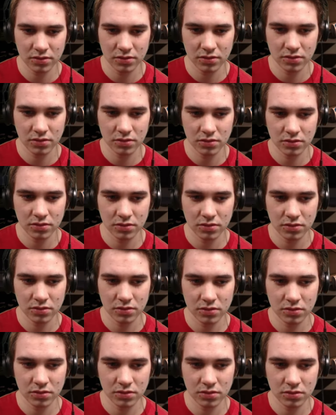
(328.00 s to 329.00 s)

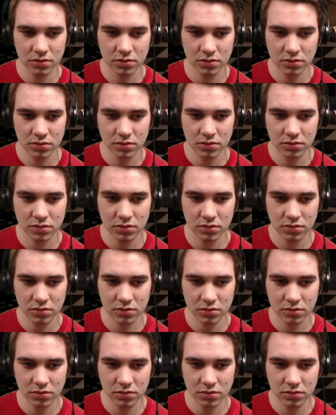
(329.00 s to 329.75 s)
(silence)